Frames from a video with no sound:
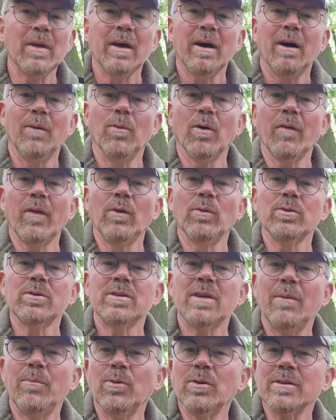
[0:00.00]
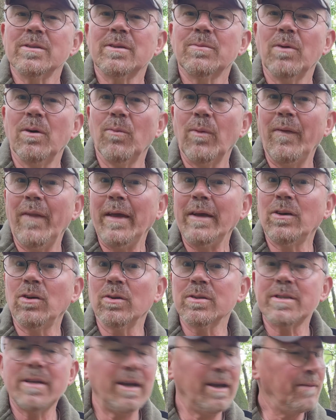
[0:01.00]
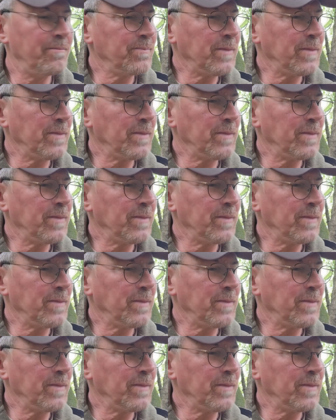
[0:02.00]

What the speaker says: and what they all said was that when they got it,